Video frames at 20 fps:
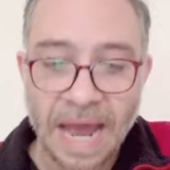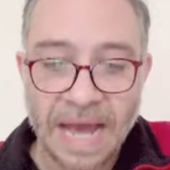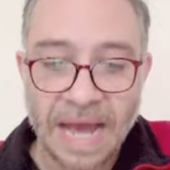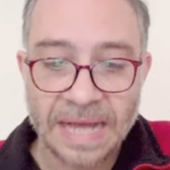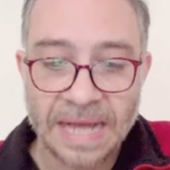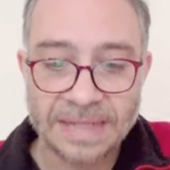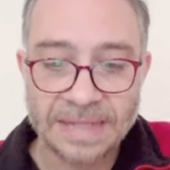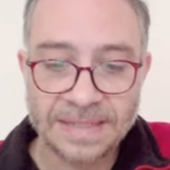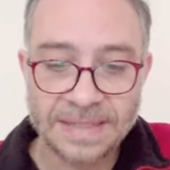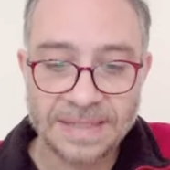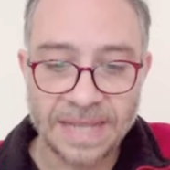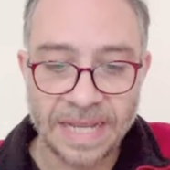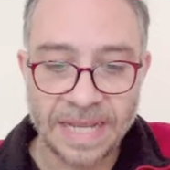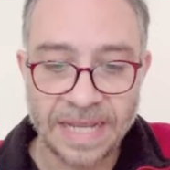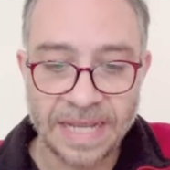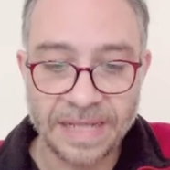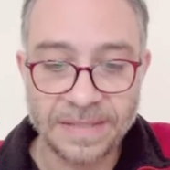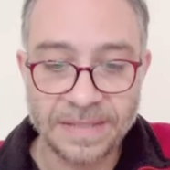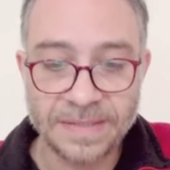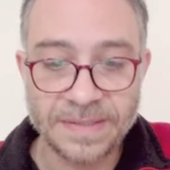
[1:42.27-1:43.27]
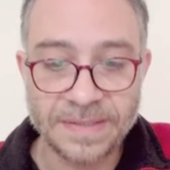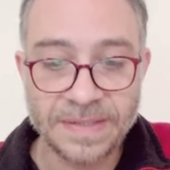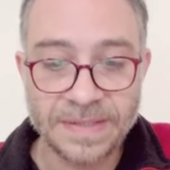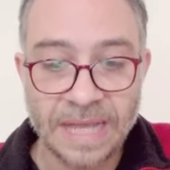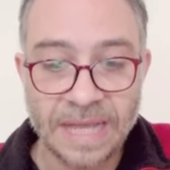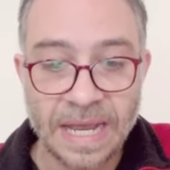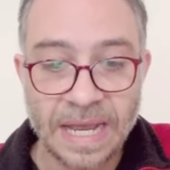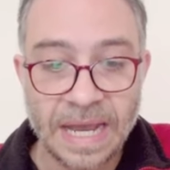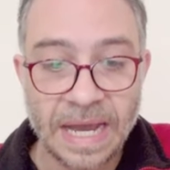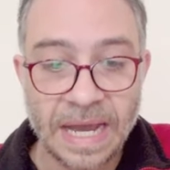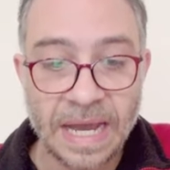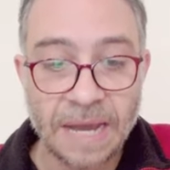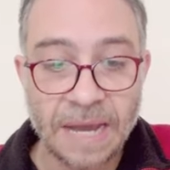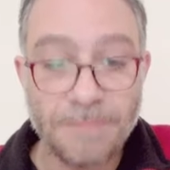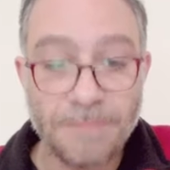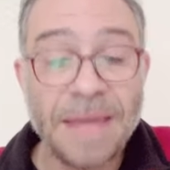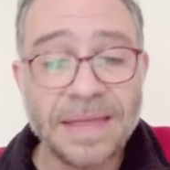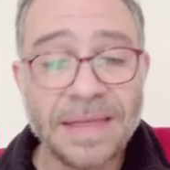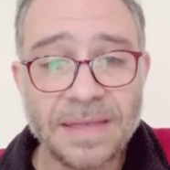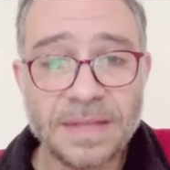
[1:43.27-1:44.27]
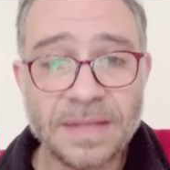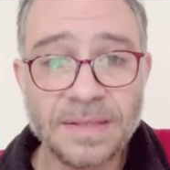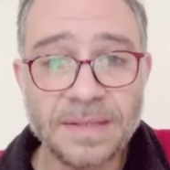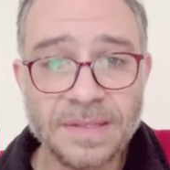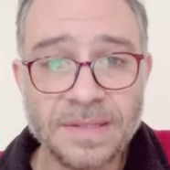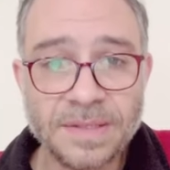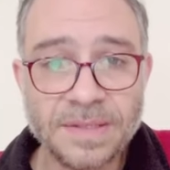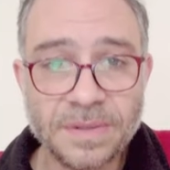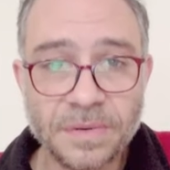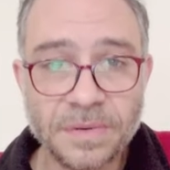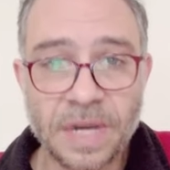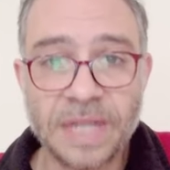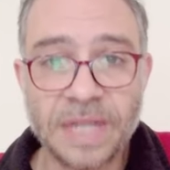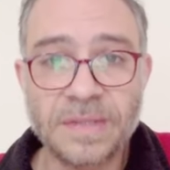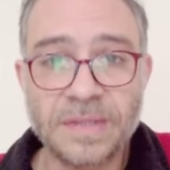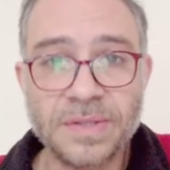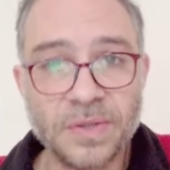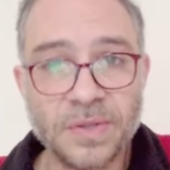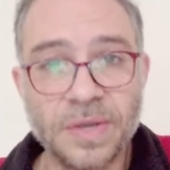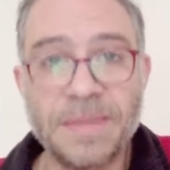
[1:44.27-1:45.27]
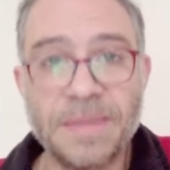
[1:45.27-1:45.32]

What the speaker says: has its methods, right?